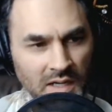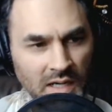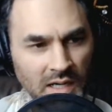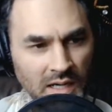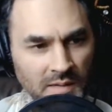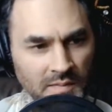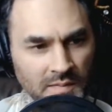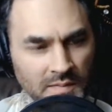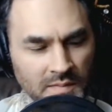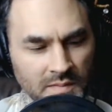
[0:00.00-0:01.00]
um,
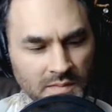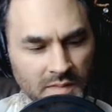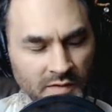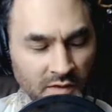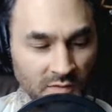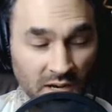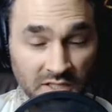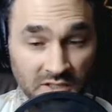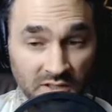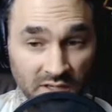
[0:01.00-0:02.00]
if you've
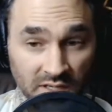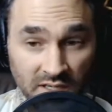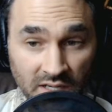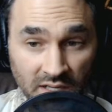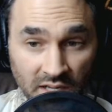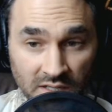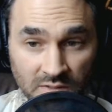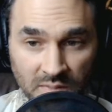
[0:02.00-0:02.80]
registered it, I guess.